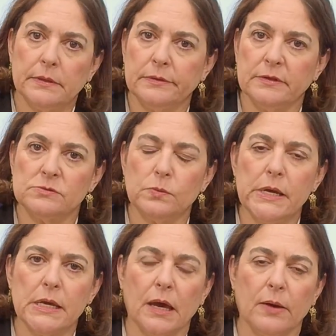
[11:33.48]
this
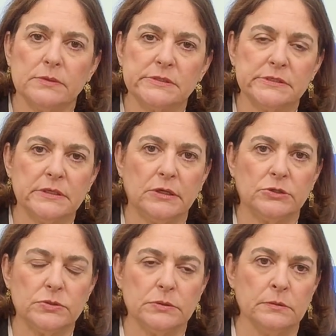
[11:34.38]
week I was listening
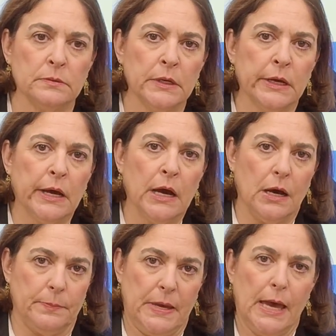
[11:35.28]
to
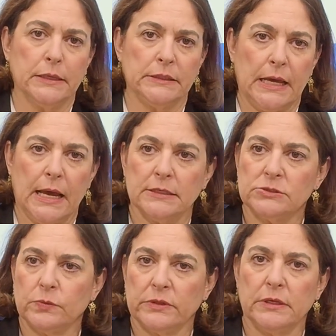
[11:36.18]
a
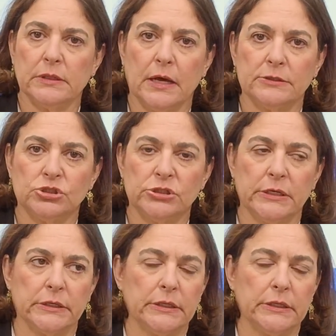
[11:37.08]
podcast with Gilad Sher.